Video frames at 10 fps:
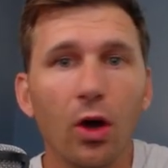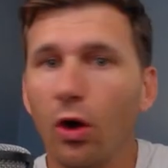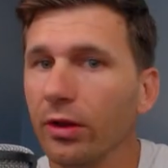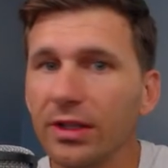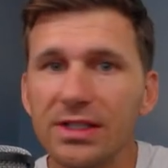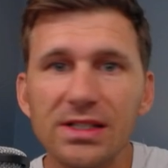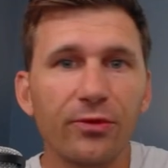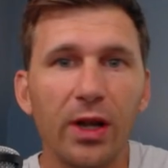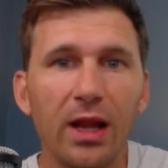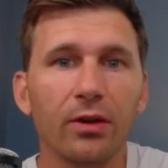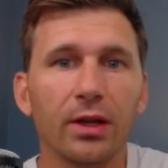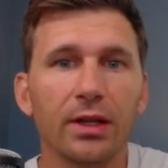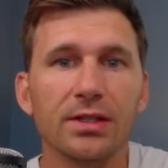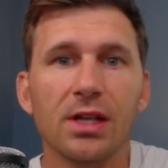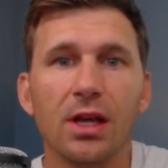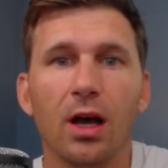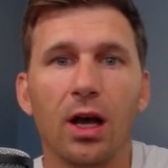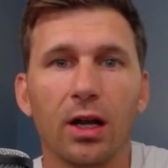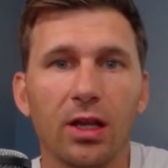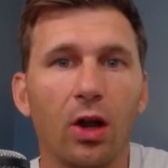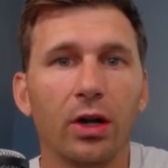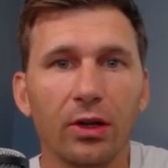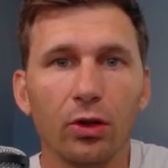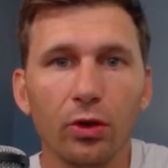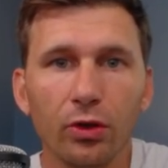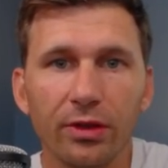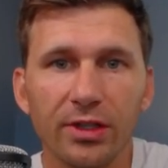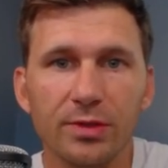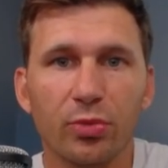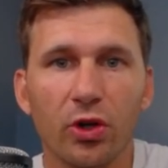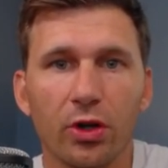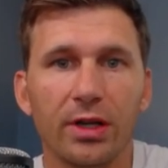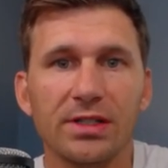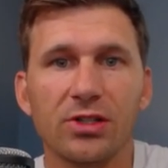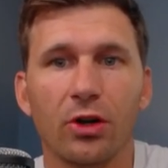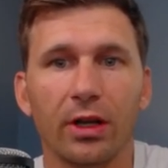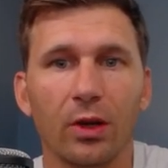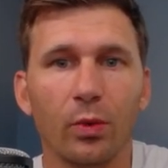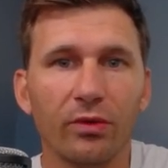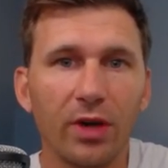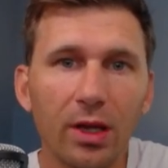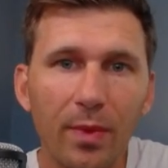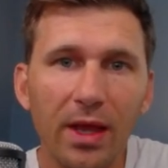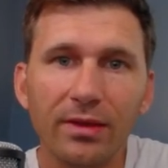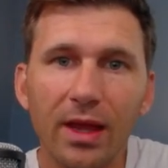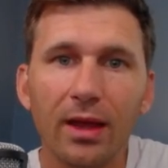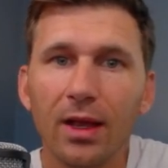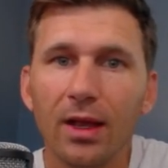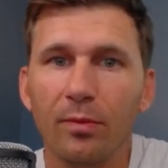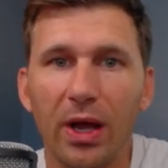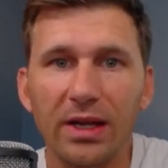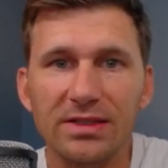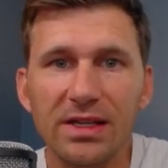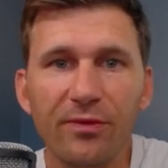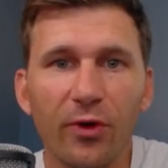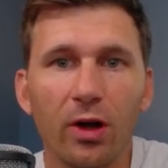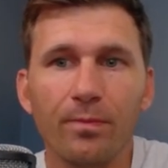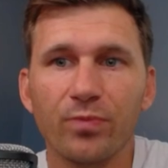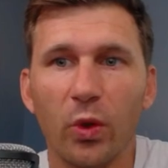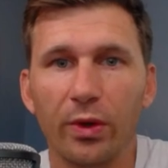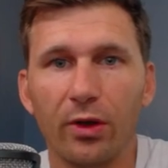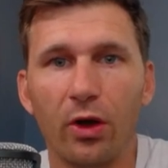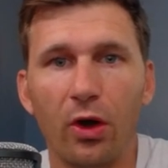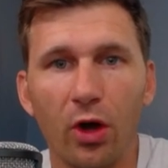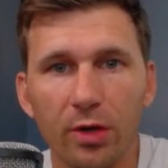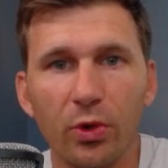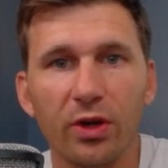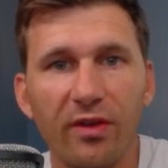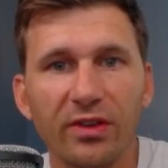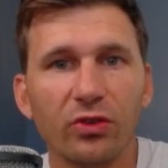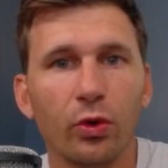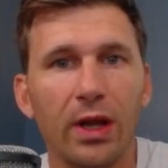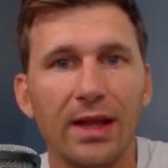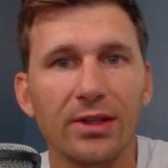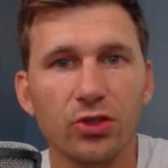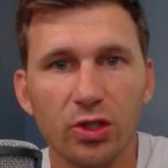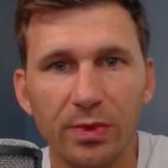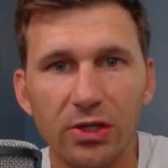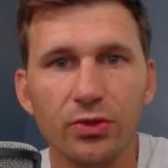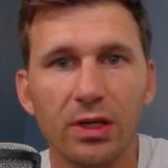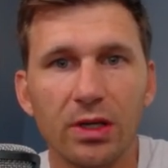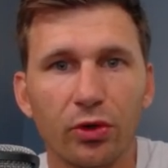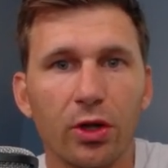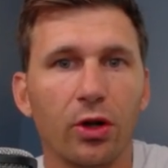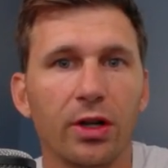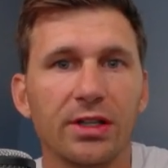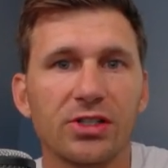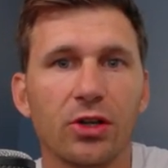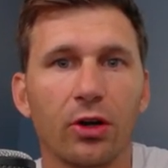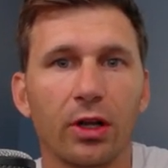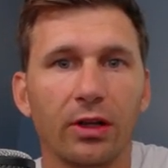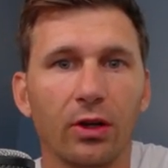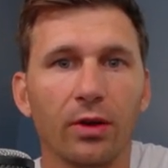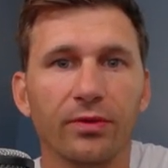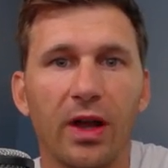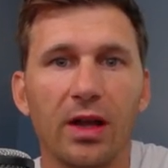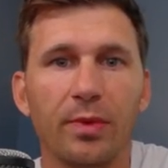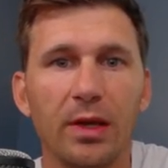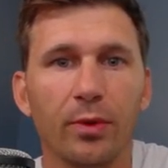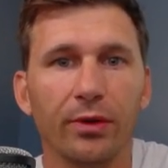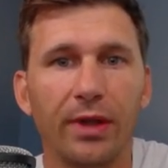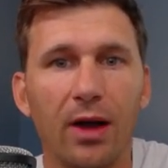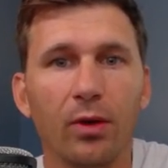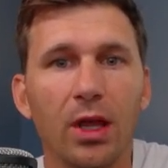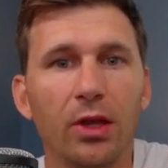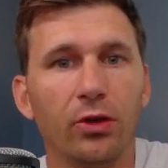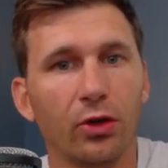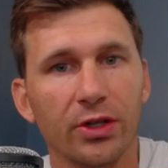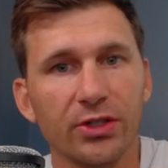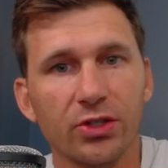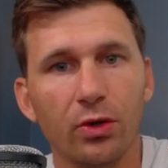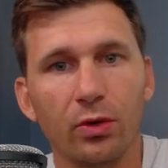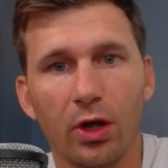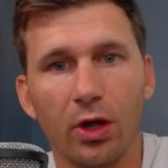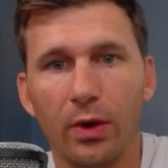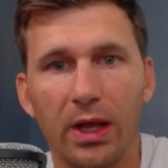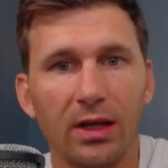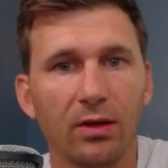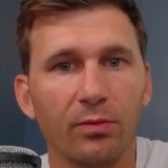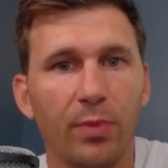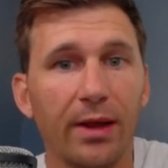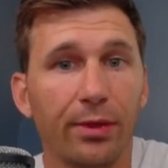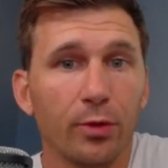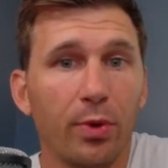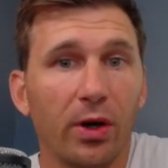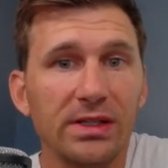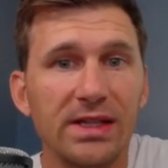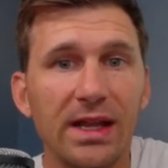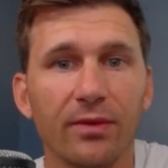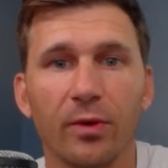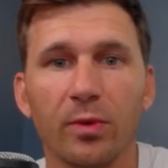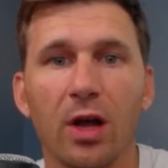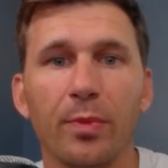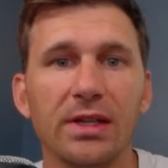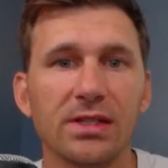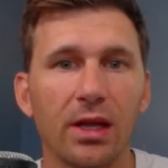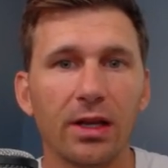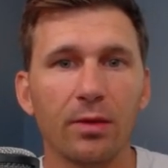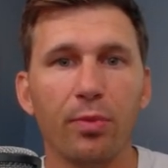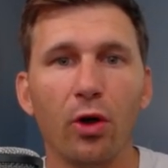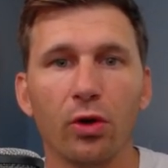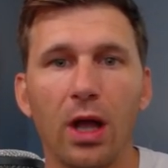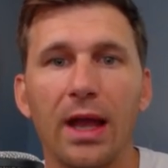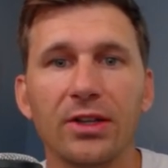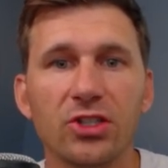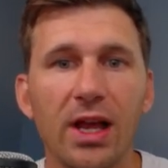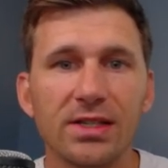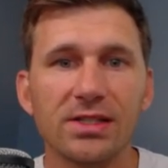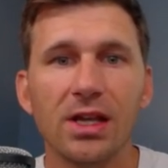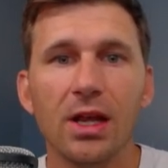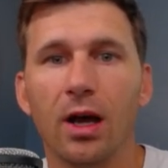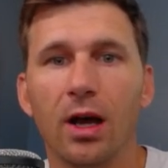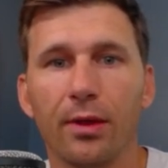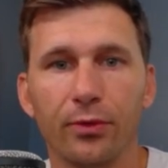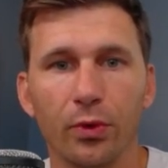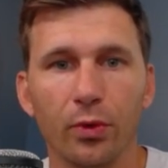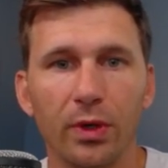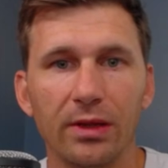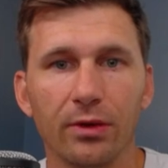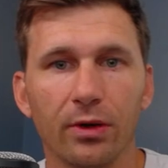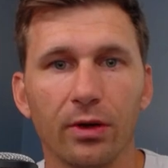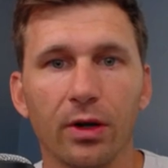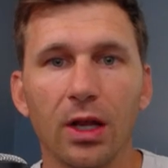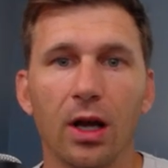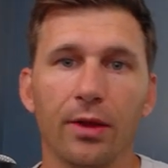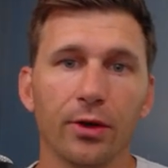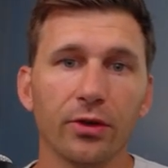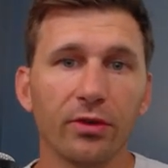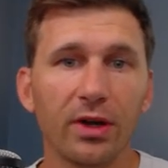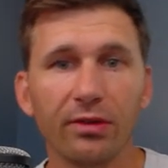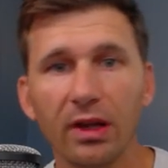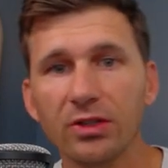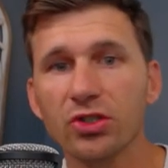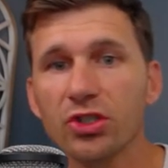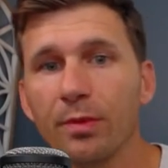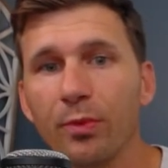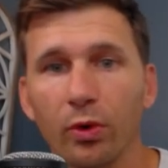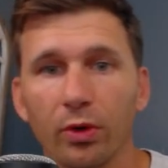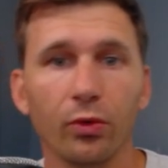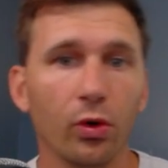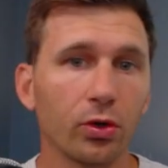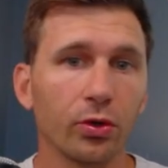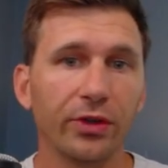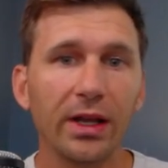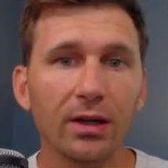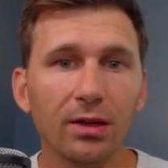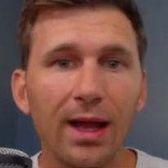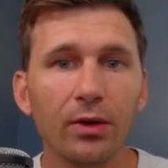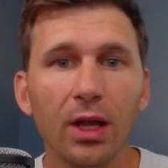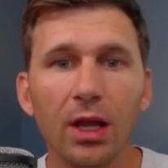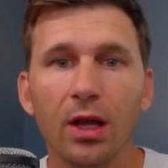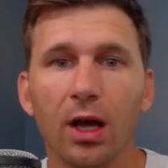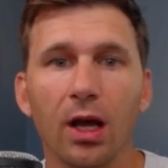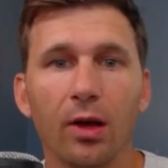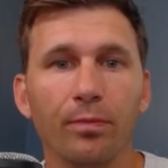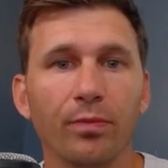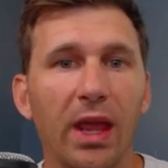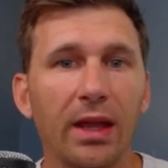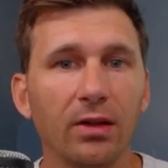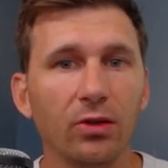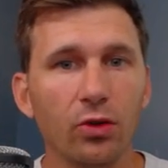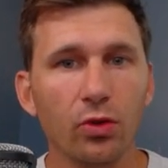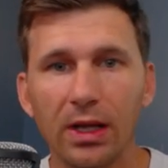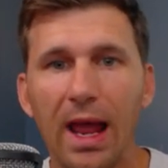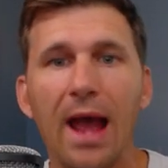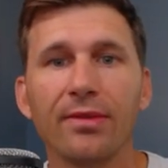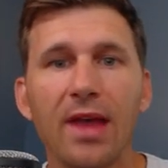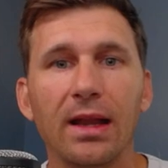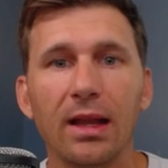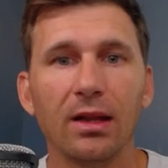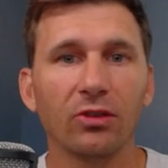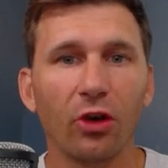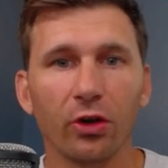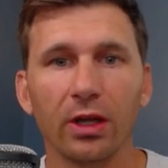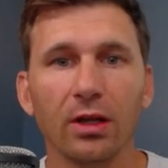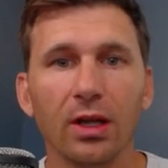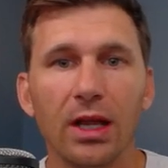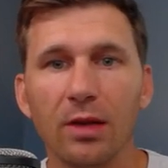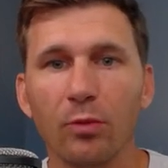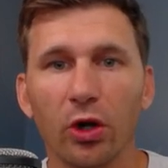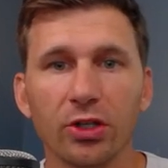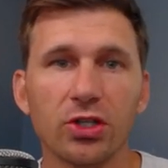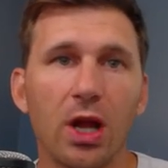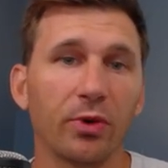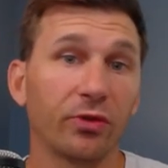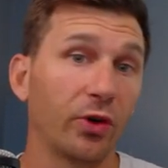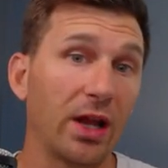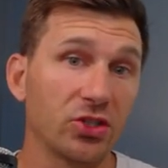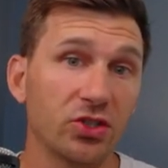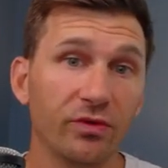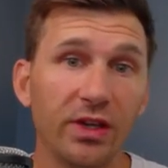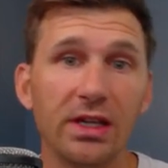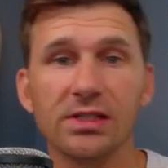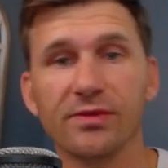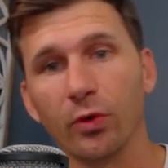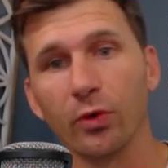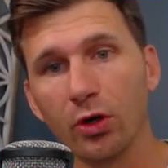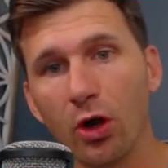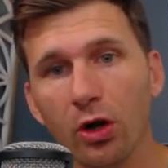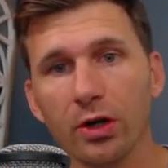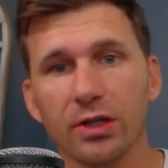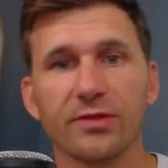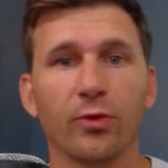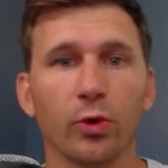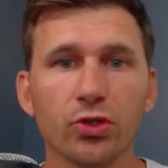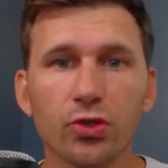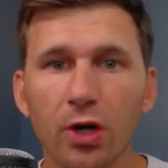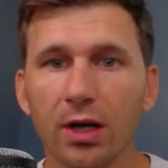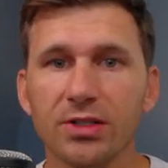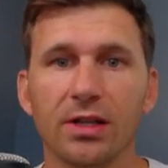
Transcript: All these different areas are included in this broad audience targeting. We recommend that by default, with automotive inventory ads, you should be using broad audience targeting to go find people. Now, you can also go in and buy third-party data from companies like Polk IHS through either their direct relationship or through Oracle Data Cloud, and you can add that in and target in-market shoppers for SUVs, for cars, for trucks.